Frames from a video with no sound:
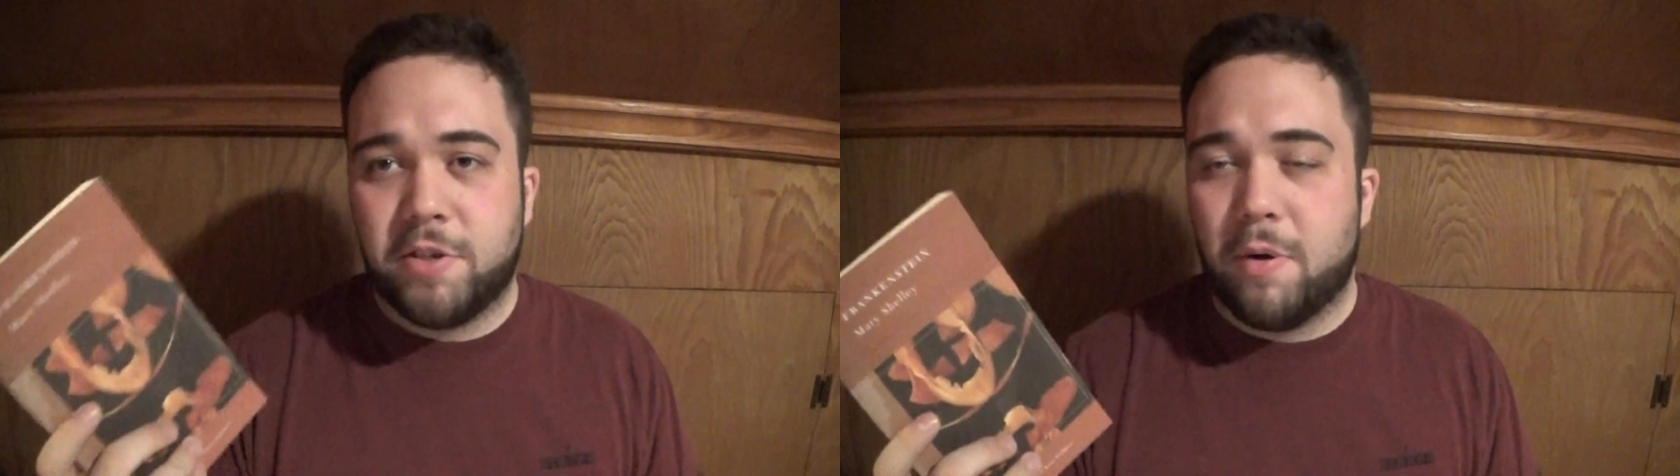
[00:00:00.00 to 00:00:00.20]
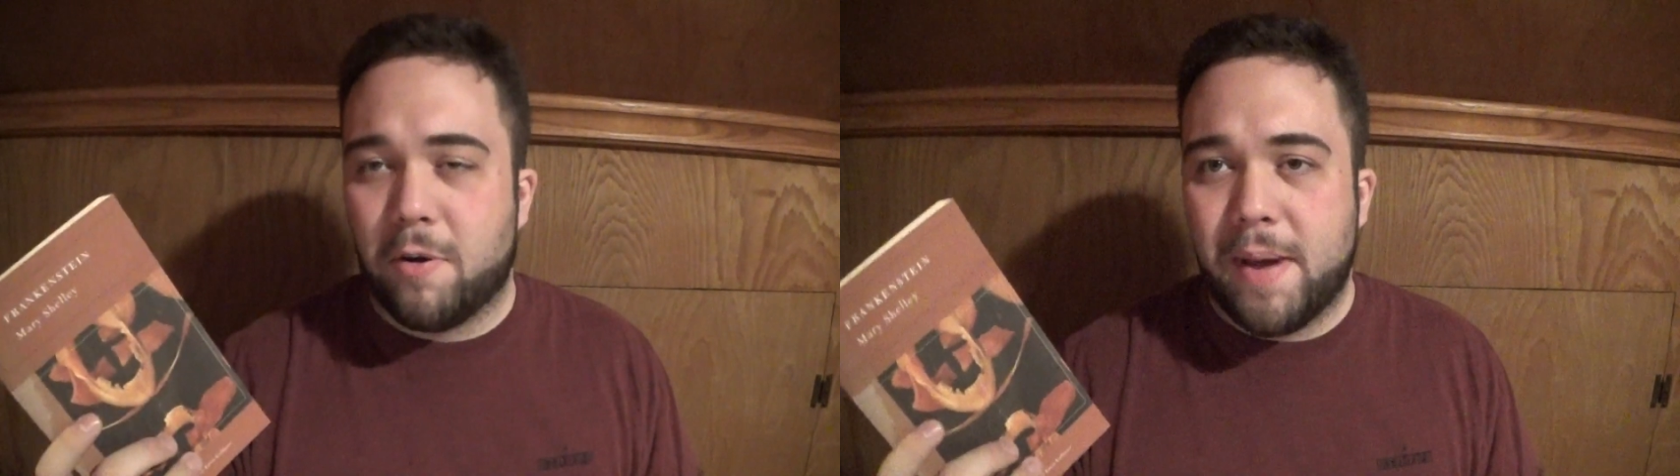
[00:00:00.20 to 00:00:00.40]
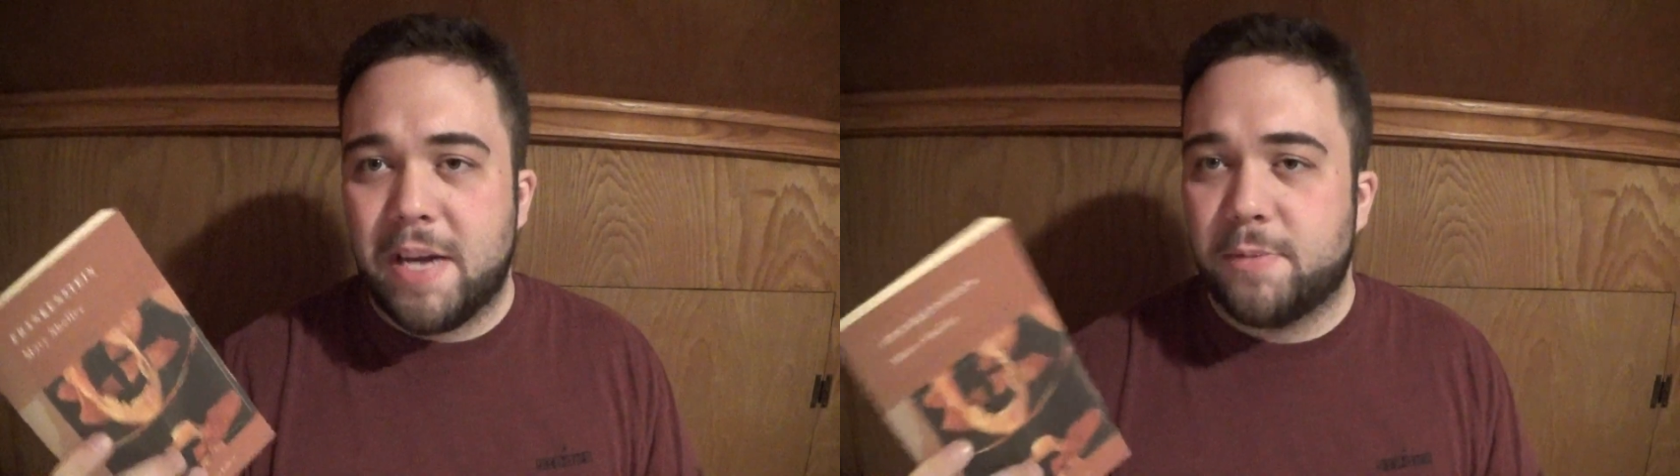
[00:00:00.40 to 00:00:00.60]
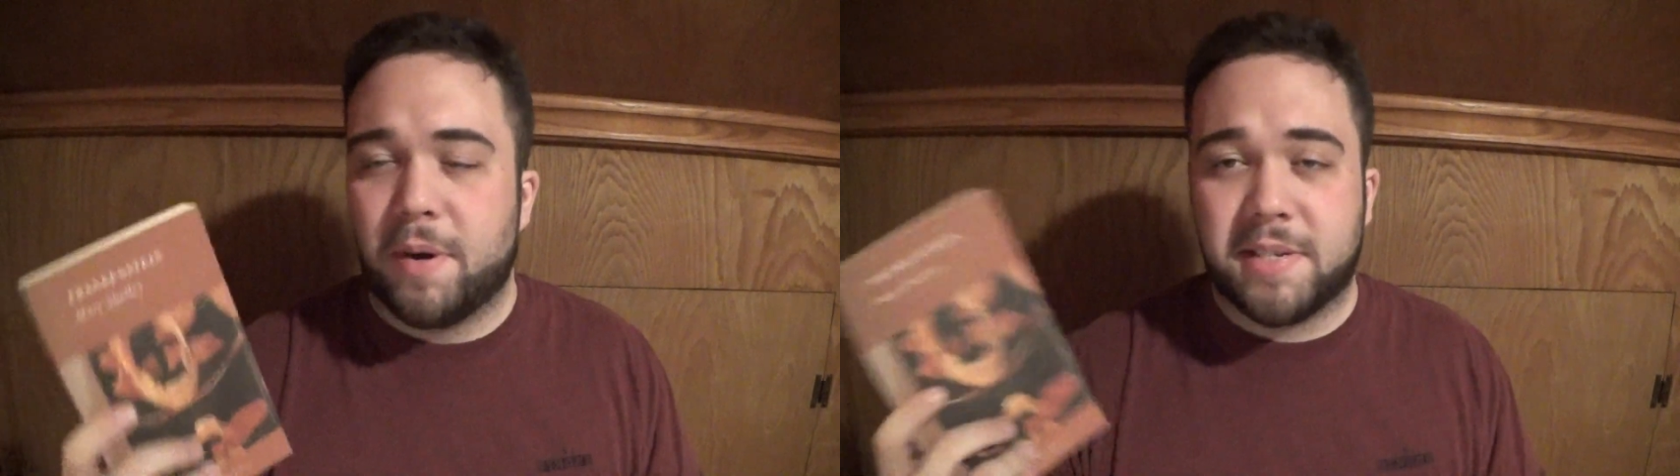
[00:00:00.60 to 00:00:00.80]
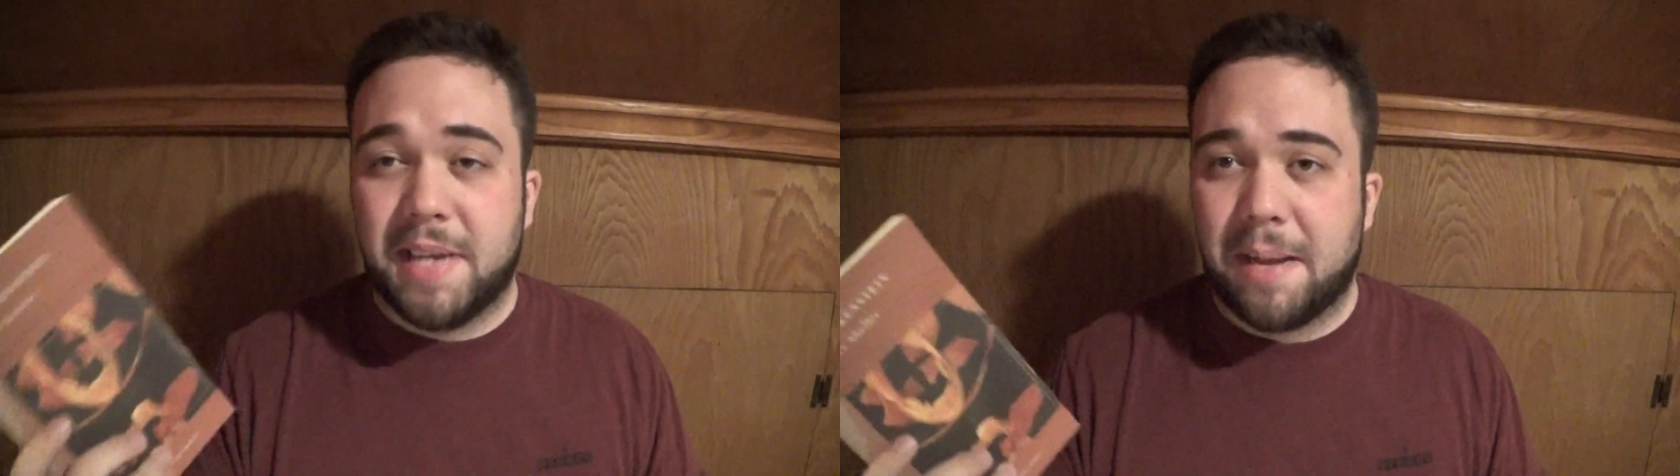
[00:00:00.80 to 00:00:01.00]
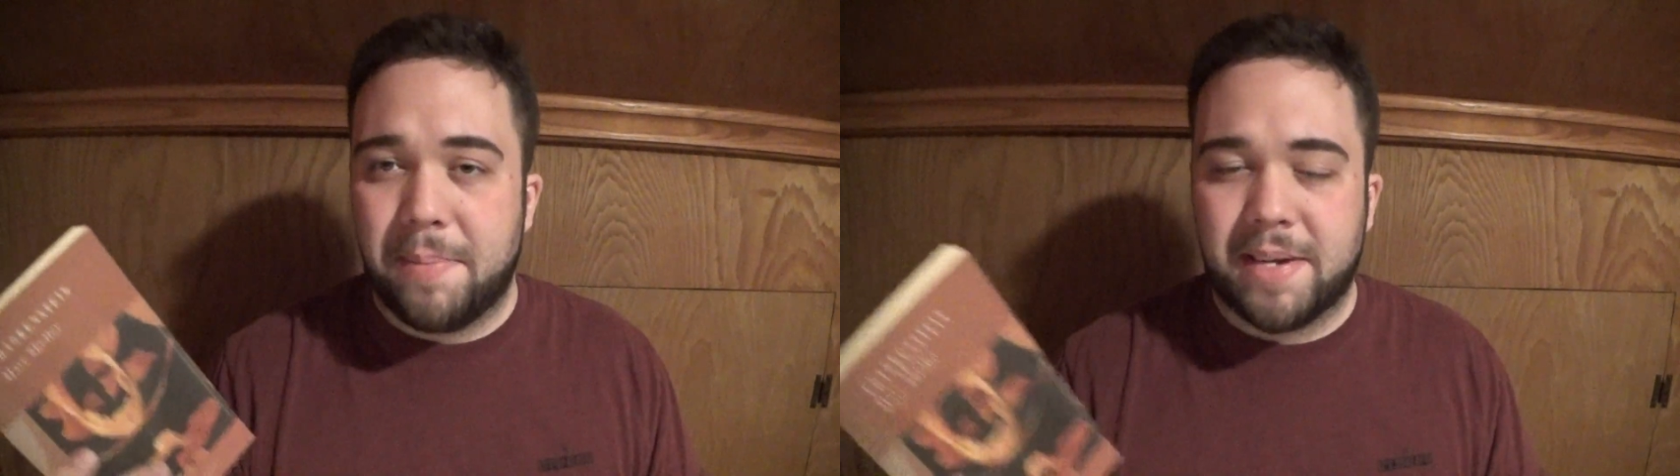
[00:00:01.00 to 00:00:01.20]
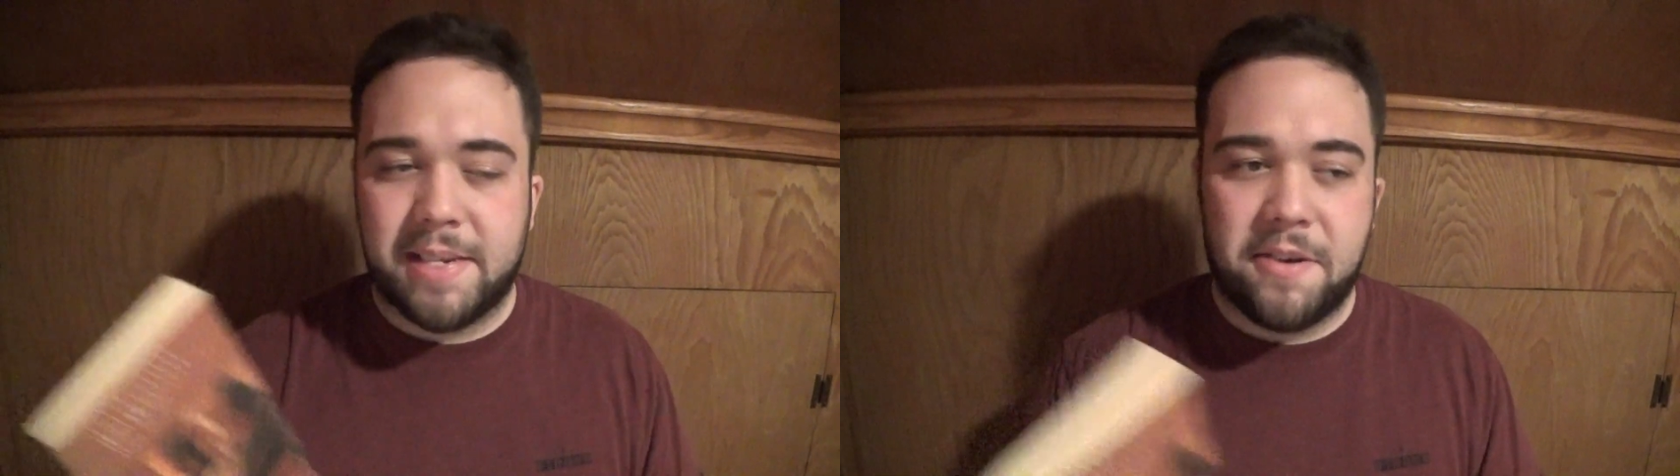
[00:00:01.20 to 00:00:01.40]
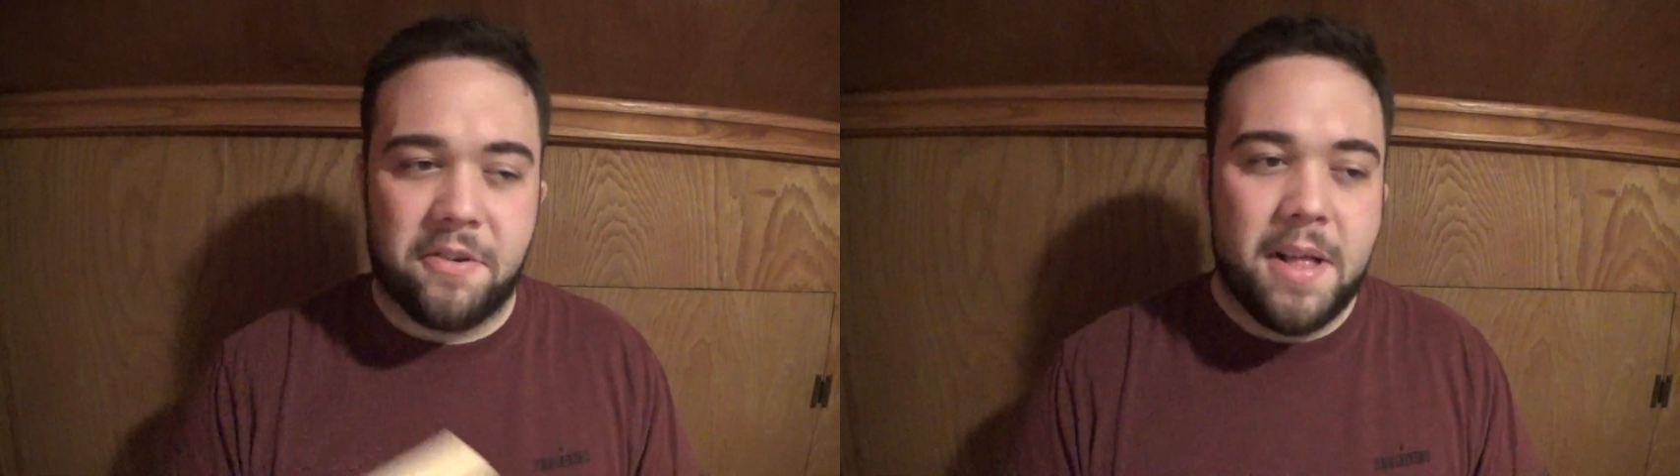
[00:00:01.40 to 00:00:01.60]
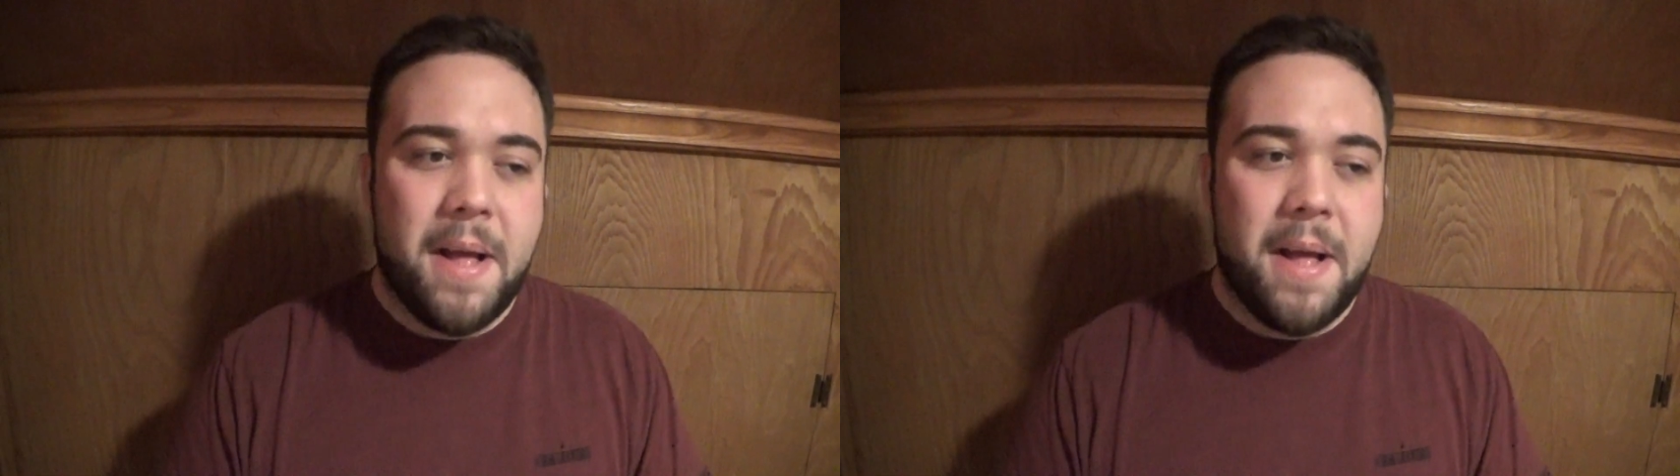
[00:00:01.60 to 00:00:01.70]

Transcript: 200-page book. It's not a big deal.